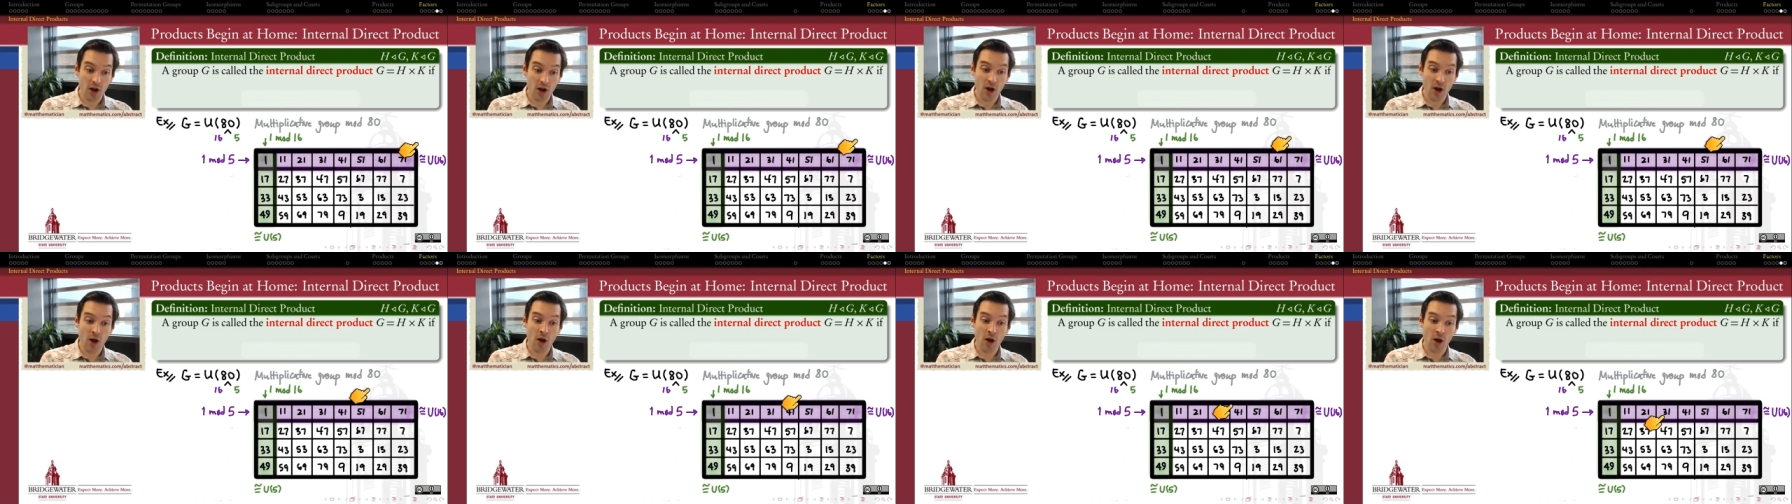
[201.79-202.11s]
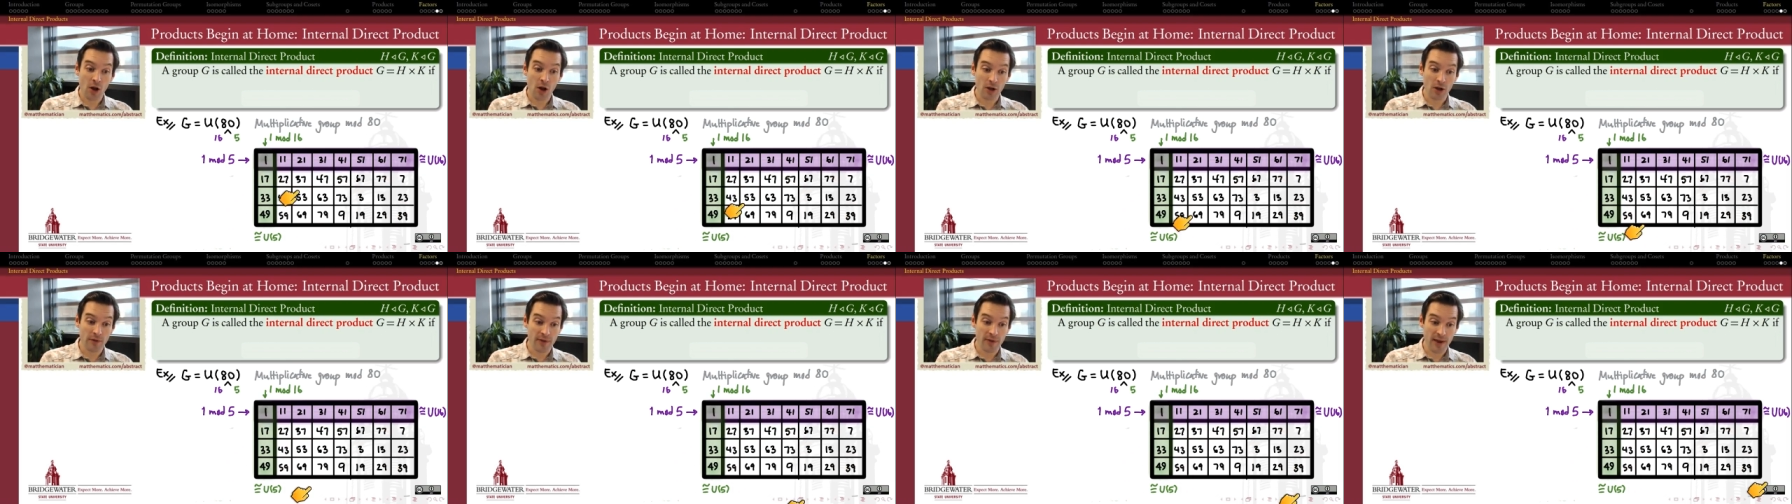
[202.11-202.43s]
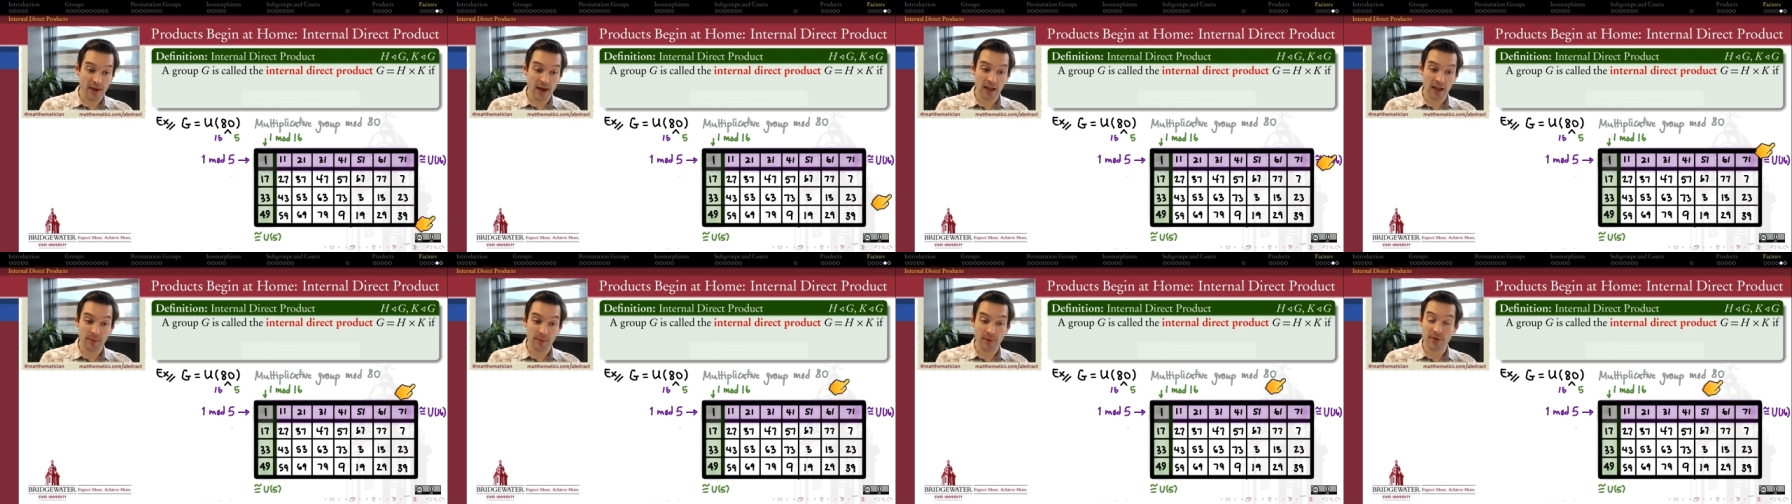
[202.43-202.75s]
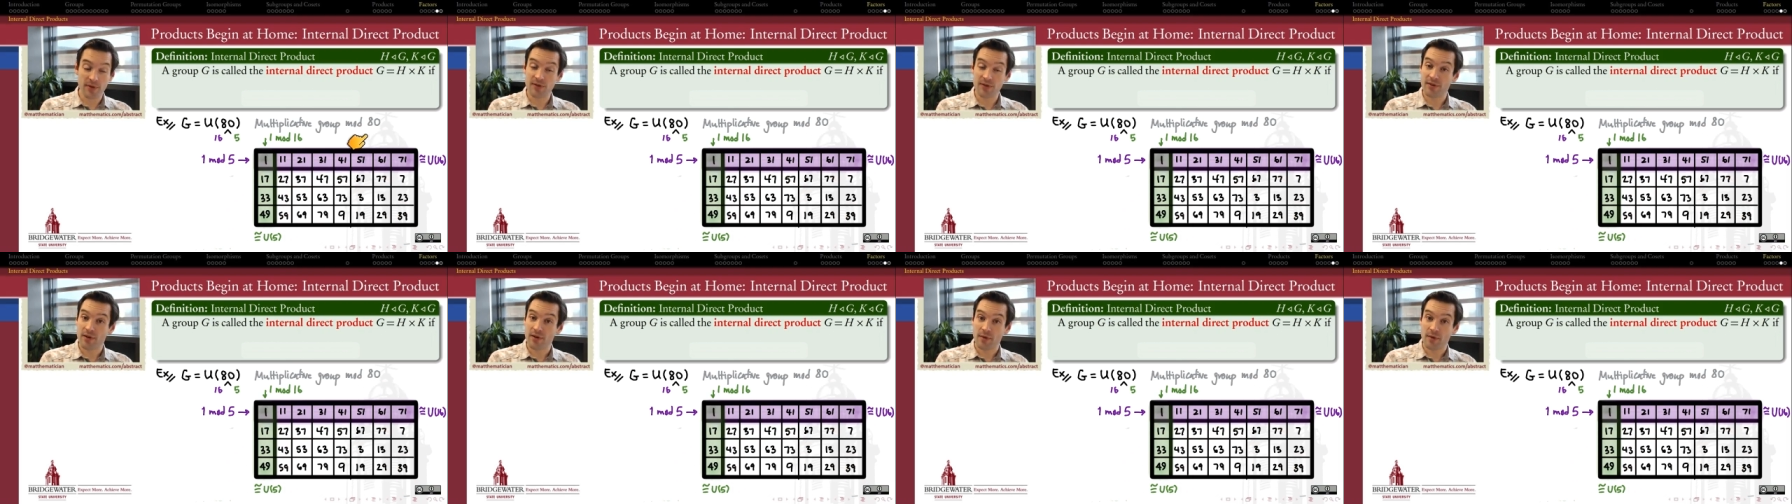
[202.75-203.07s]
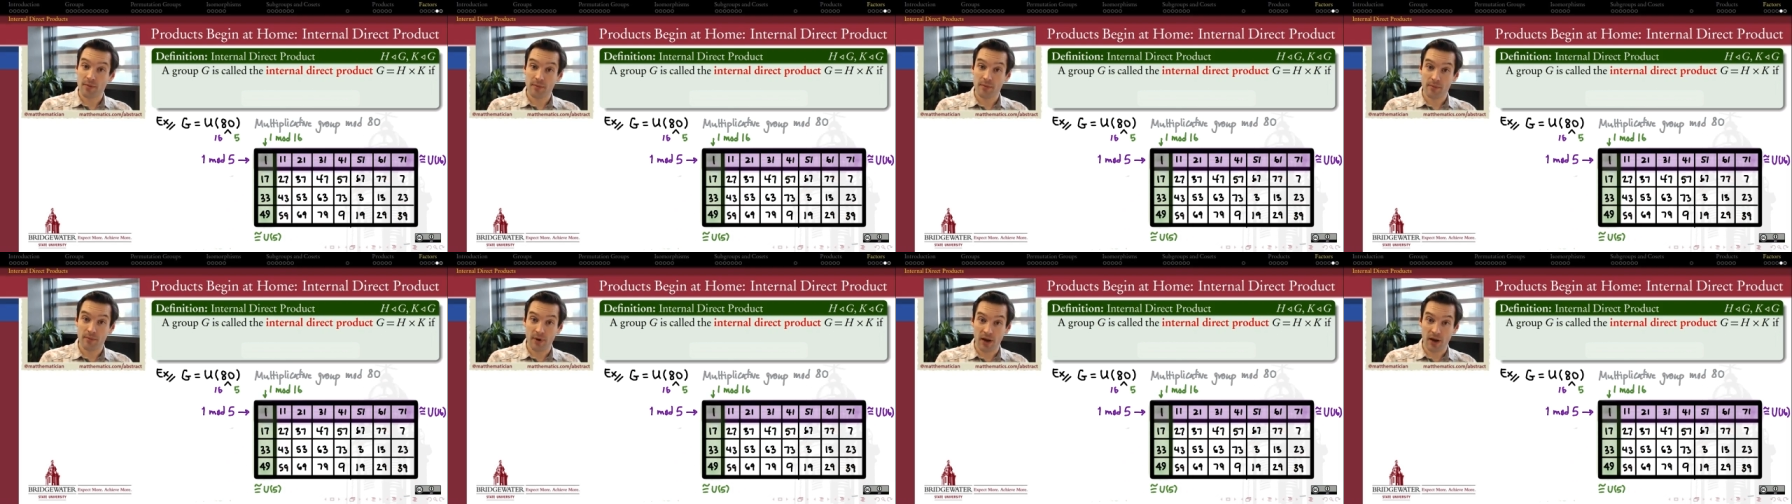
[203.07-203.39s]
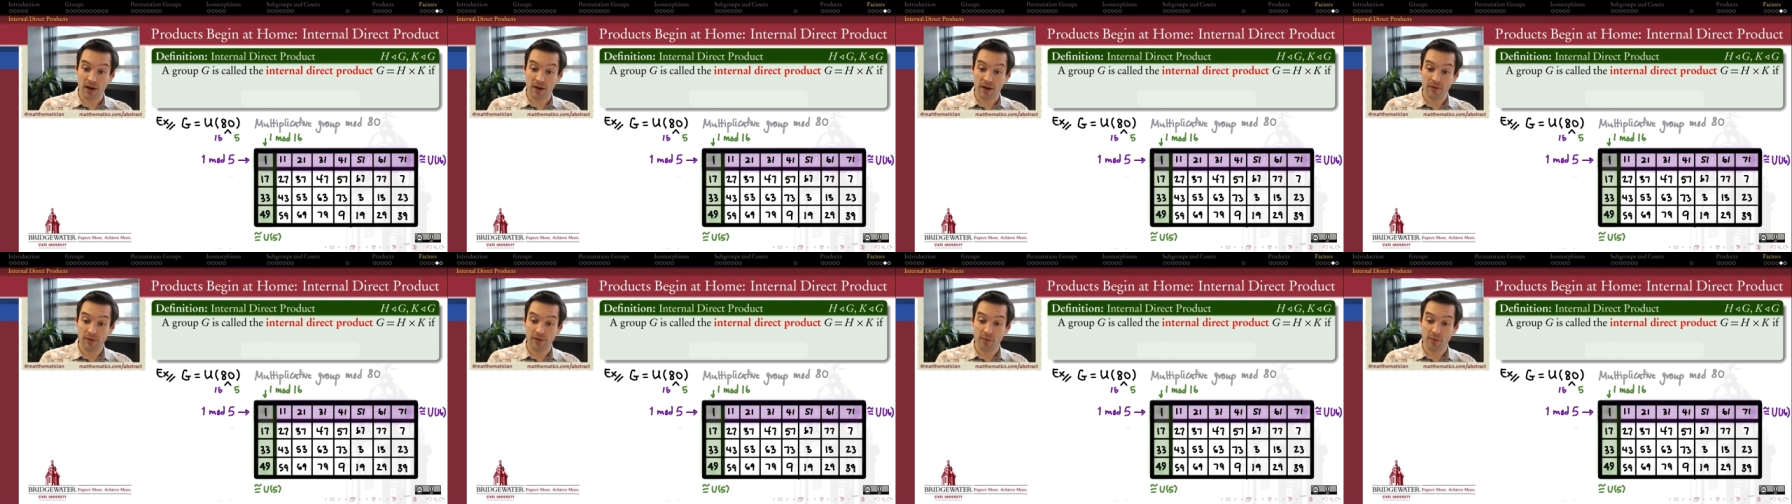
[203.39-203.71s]
all of the elements
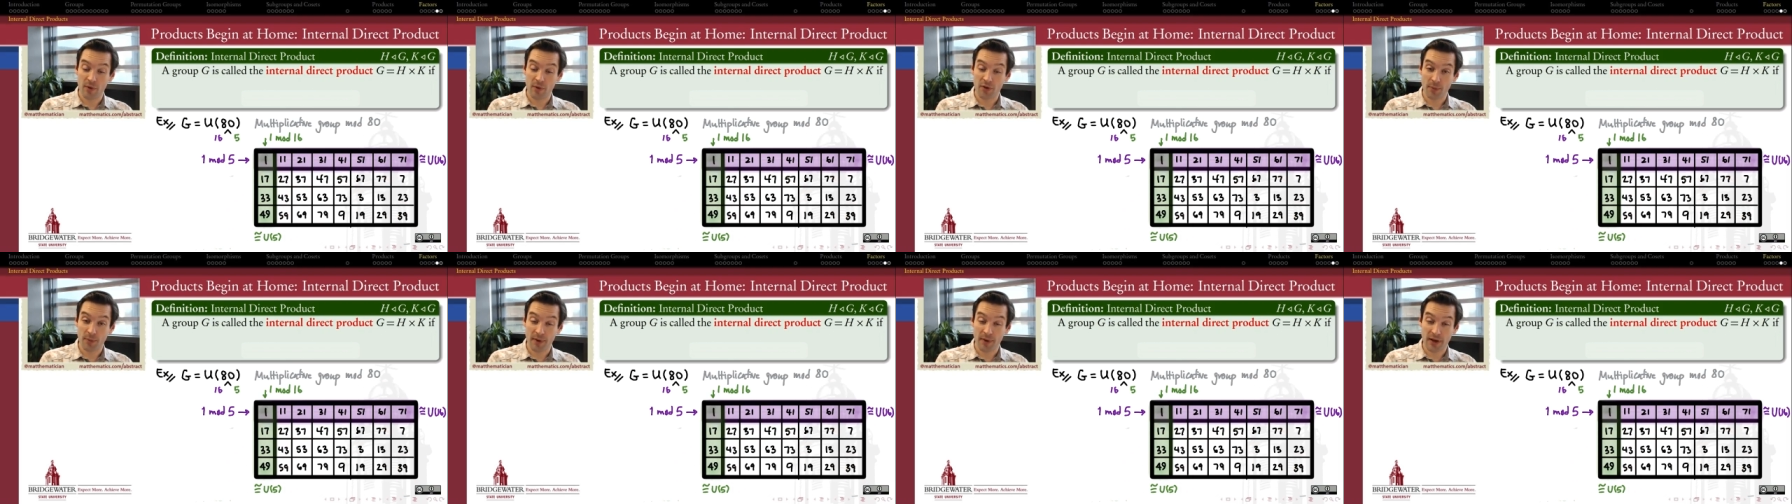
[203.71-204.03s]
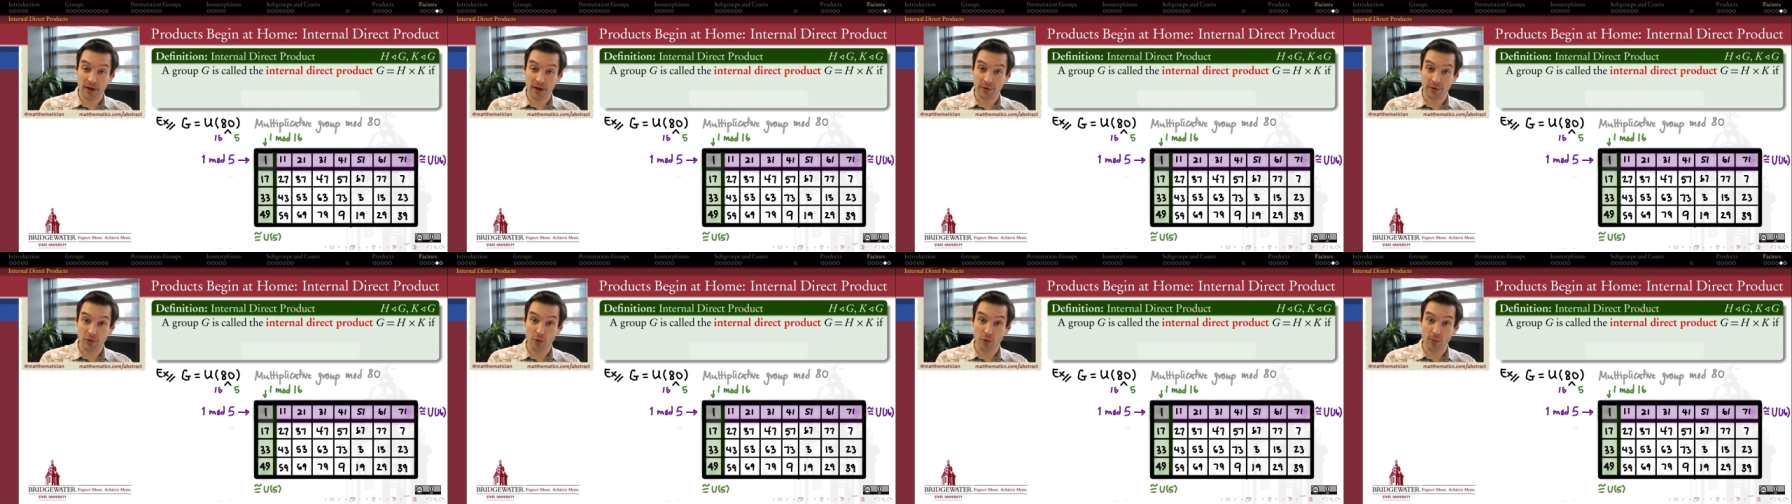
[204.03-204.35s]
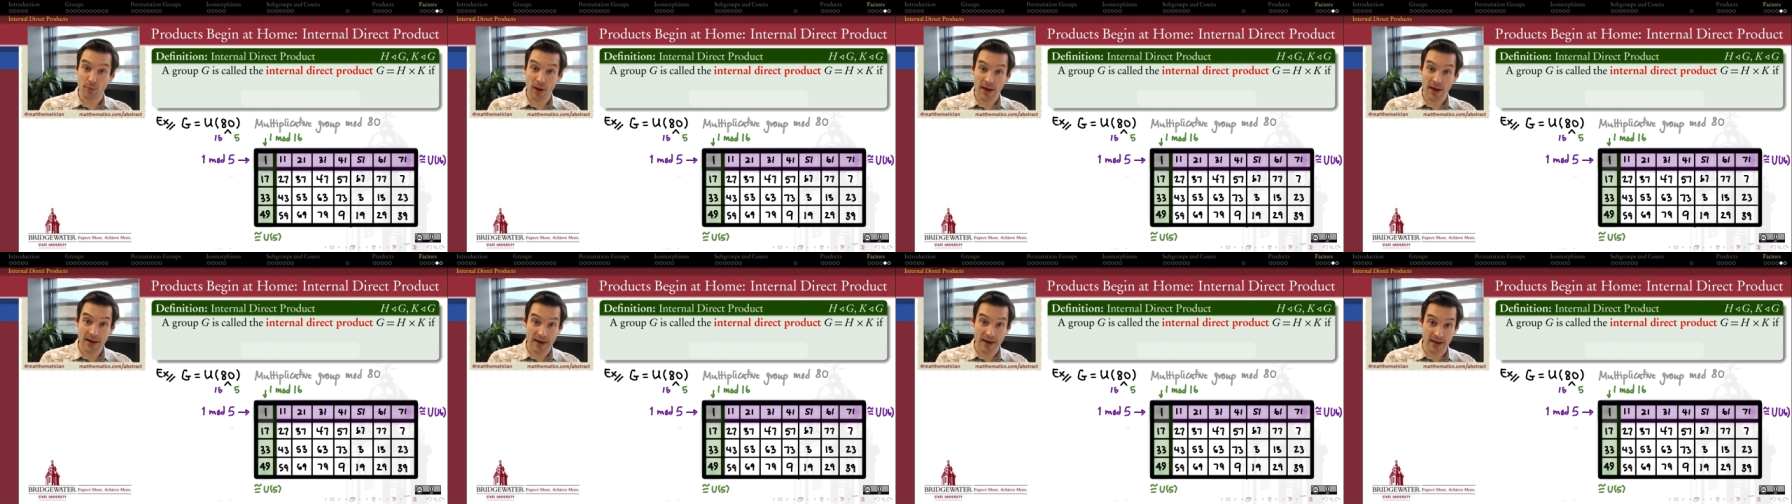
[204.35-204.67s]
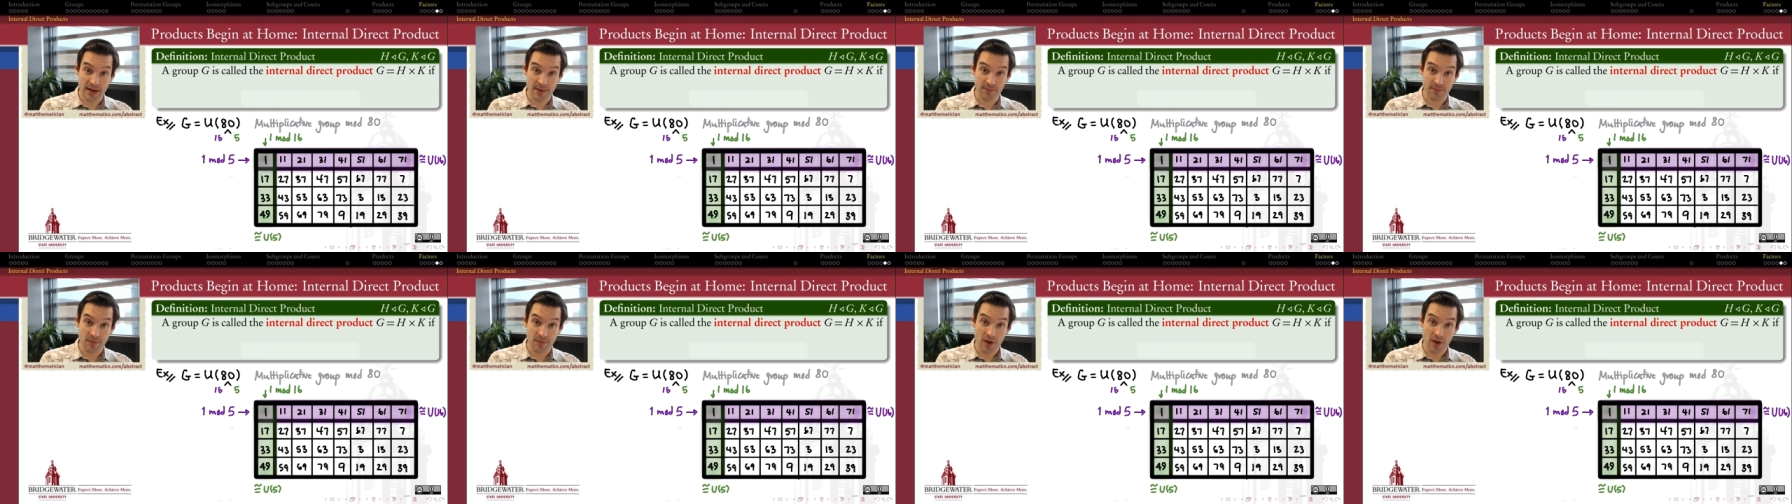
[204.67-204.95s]
of the multiplicative group mod 80